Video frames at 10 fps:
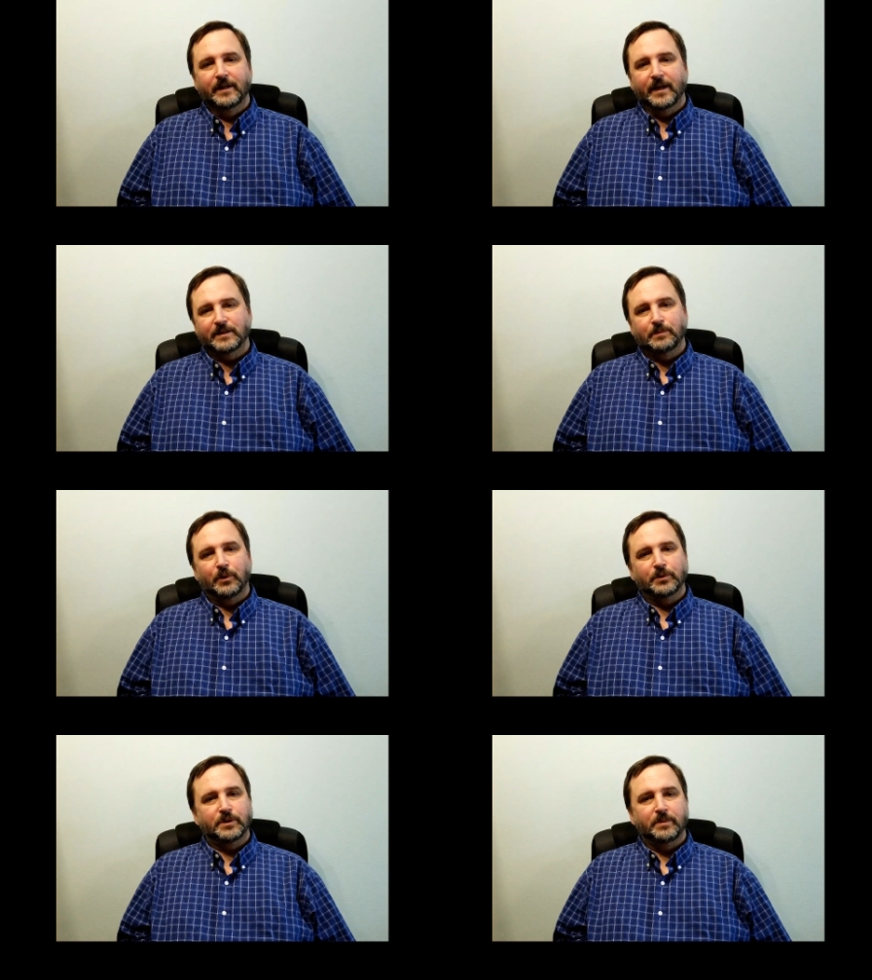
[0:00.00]
as
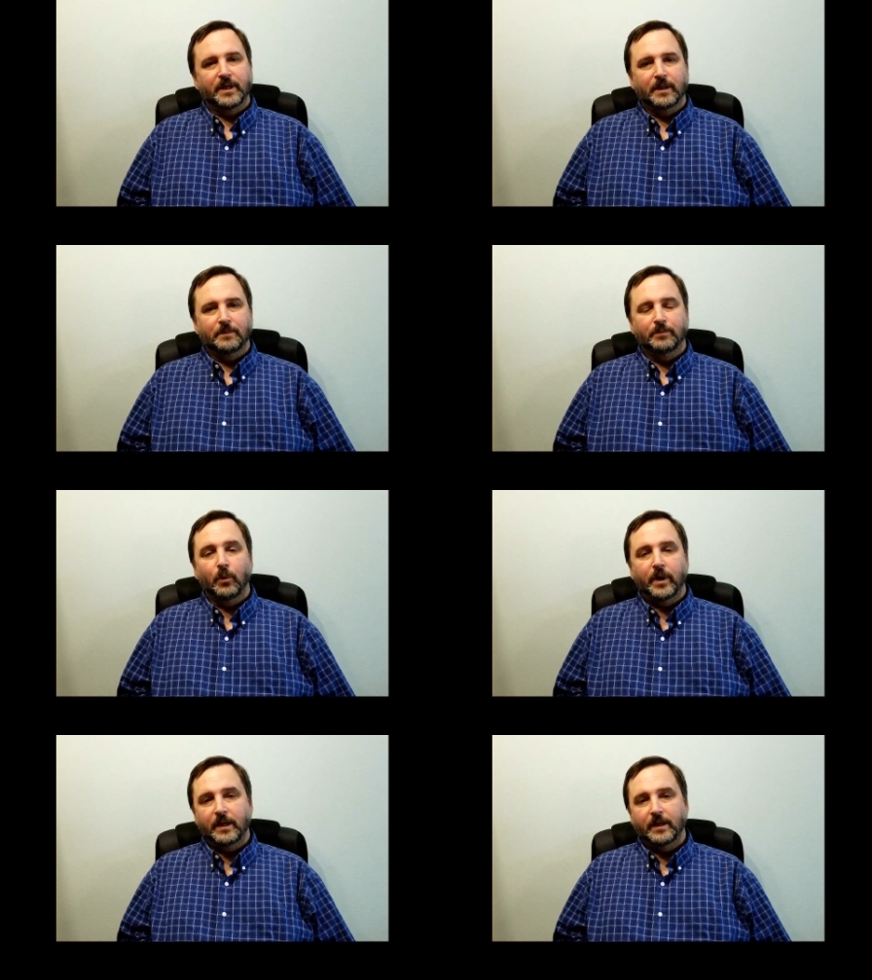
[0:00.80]
opposed to being
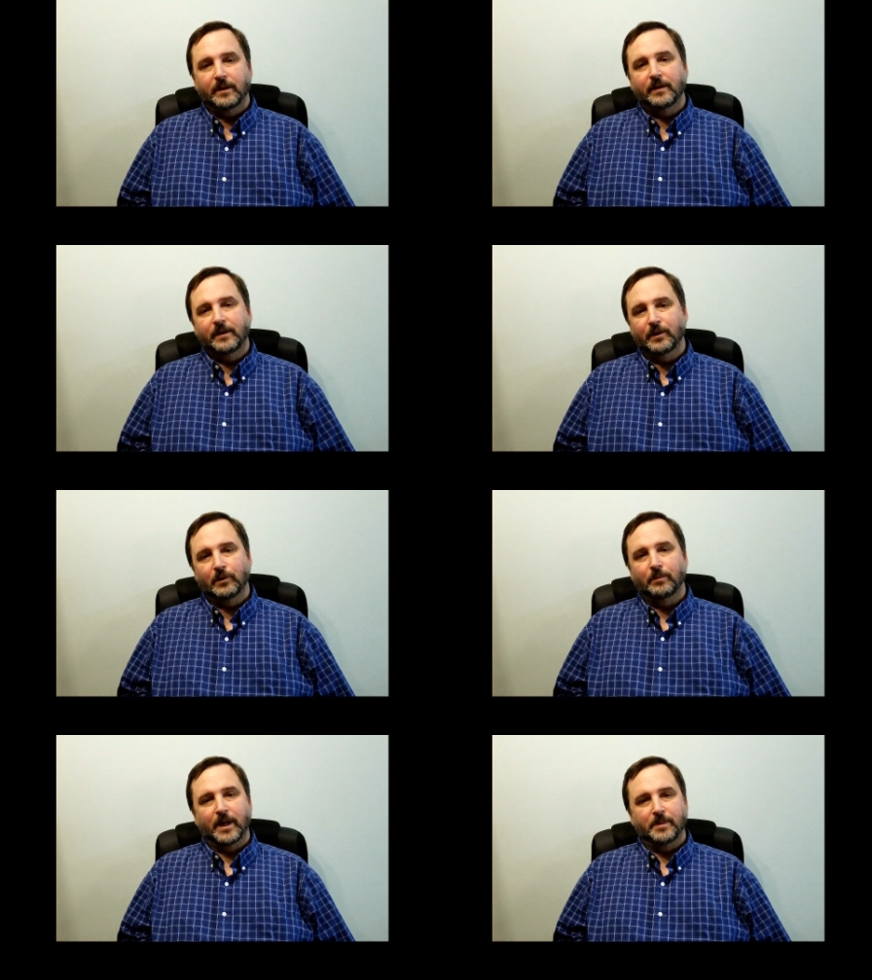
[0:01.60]
pointed here
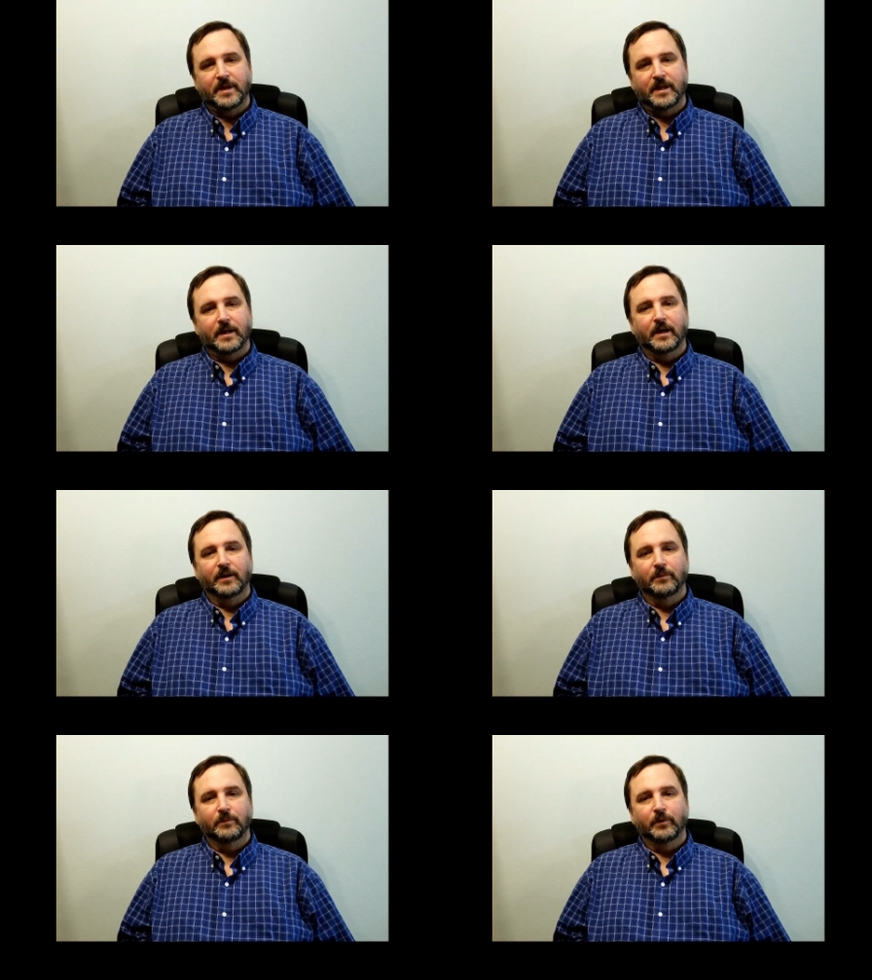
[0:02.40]
by me on
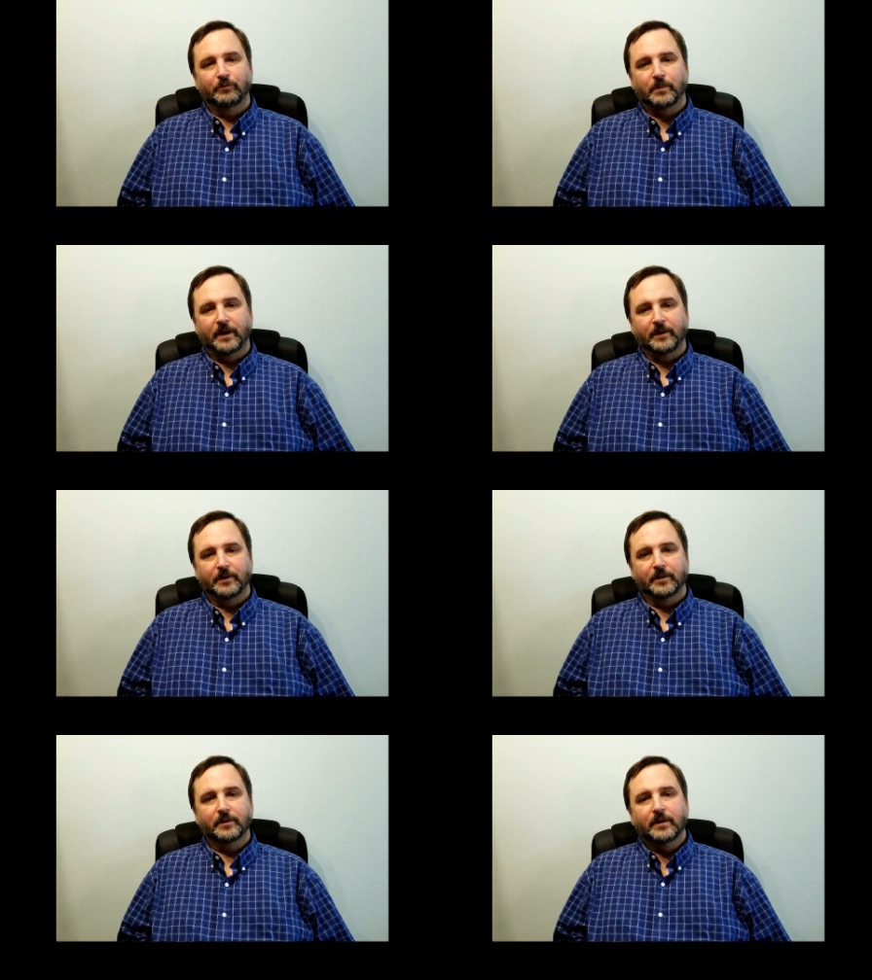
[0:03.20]
one of my
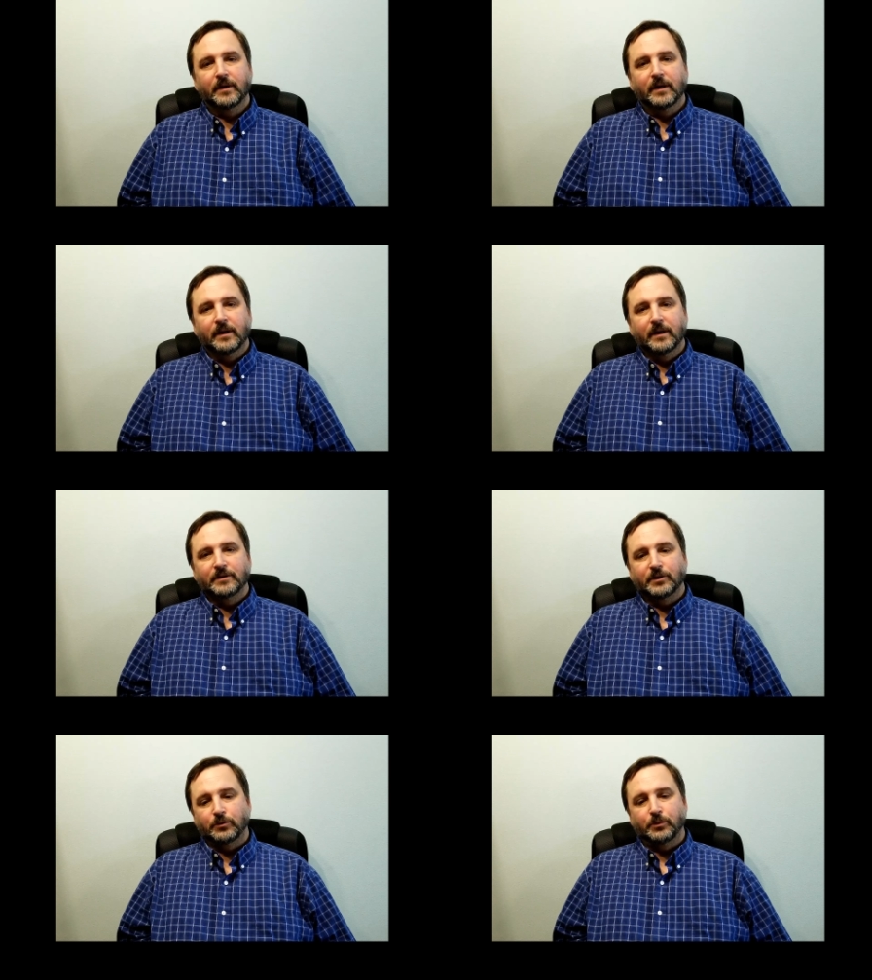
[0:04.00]
other
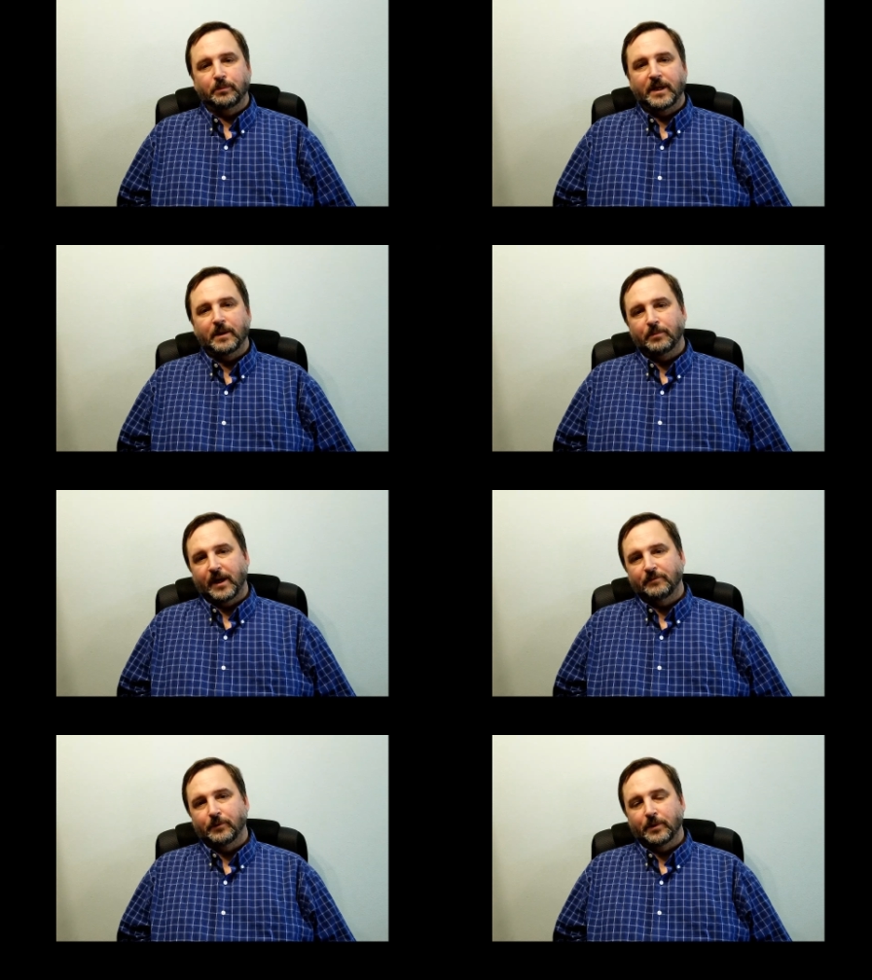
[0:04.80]
social media
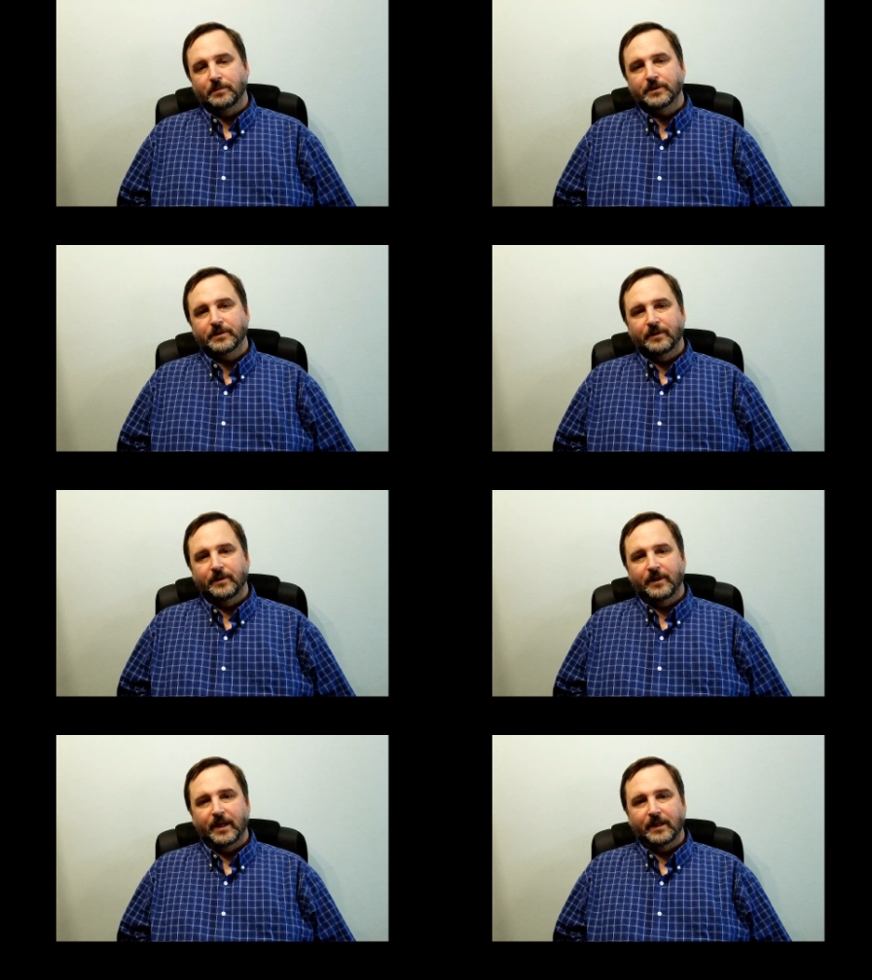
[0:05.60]
platforms,
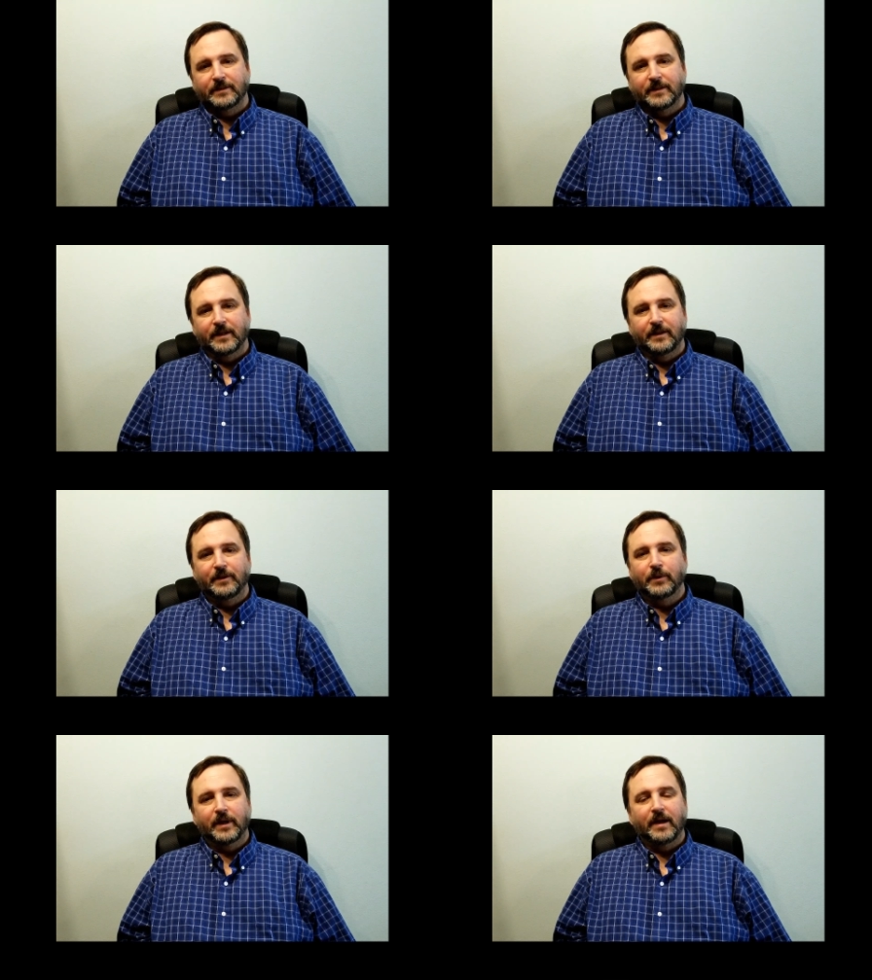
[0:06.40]
that you
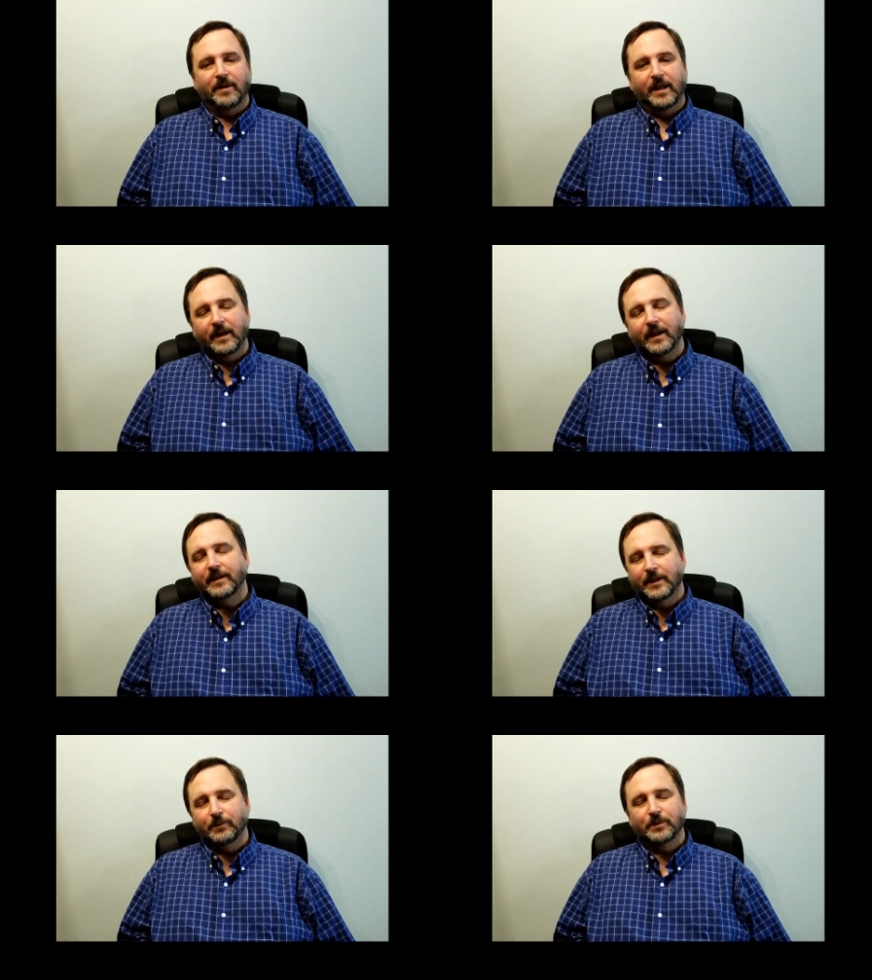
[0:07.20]
would have any
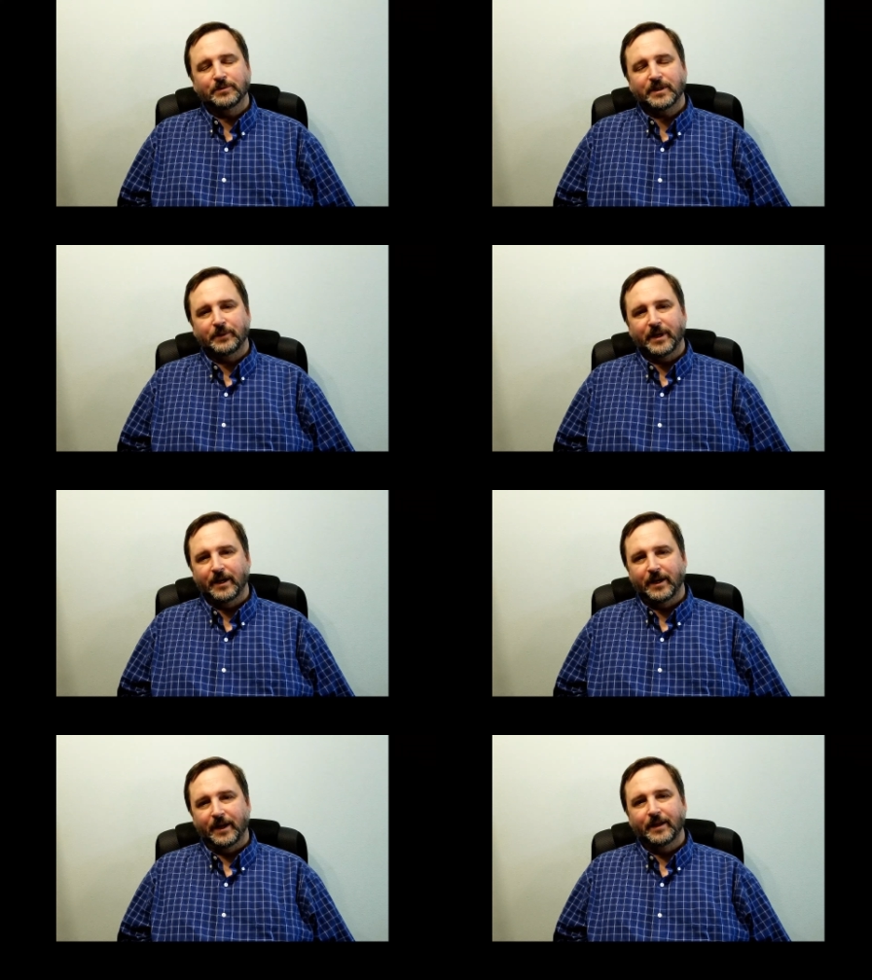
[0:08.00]
idea what was going on.